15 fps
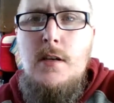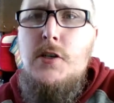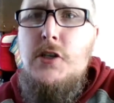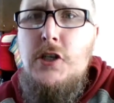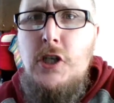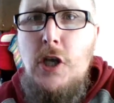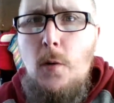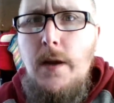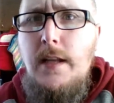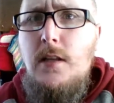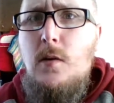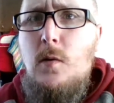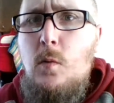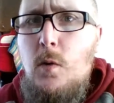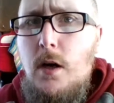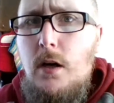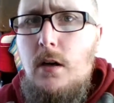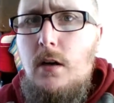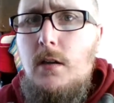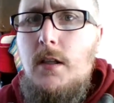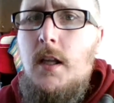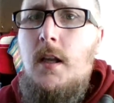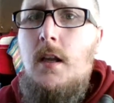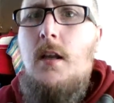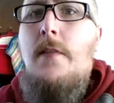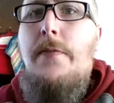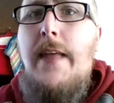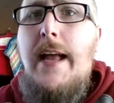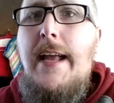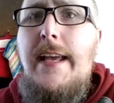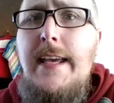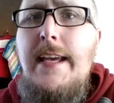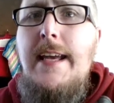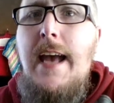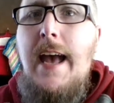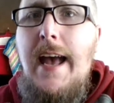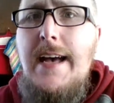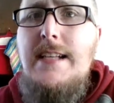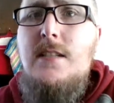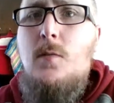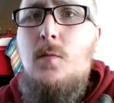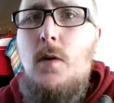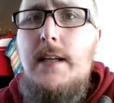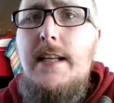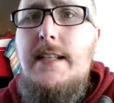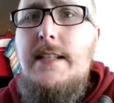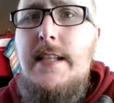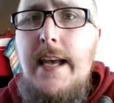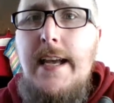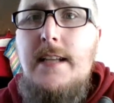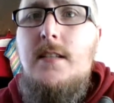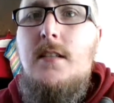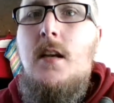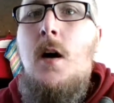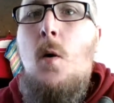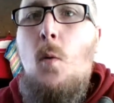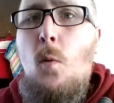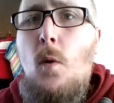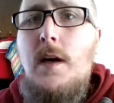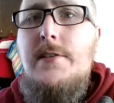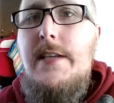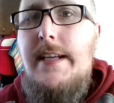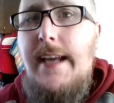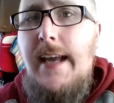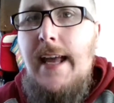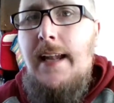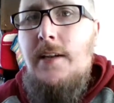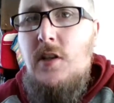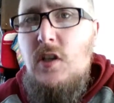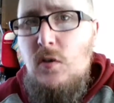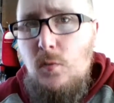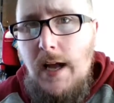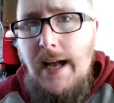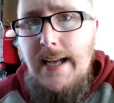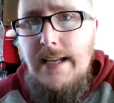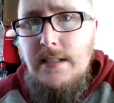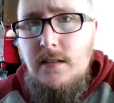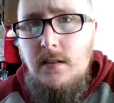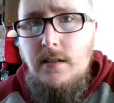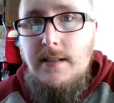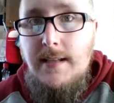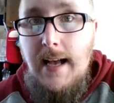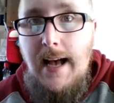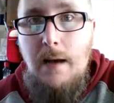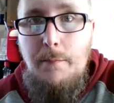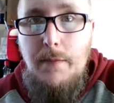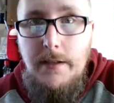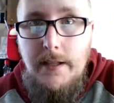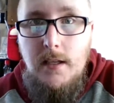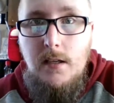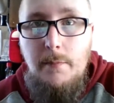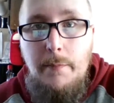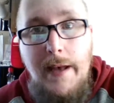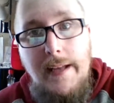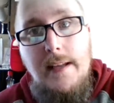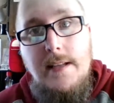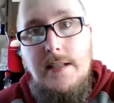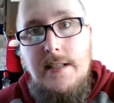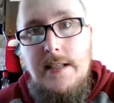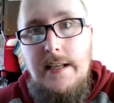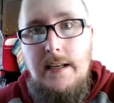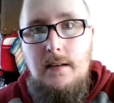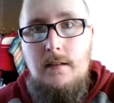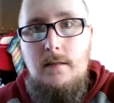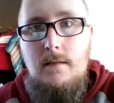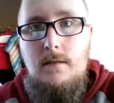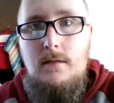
showing the world that he has what it takes once again to rise to the top of the independent scene.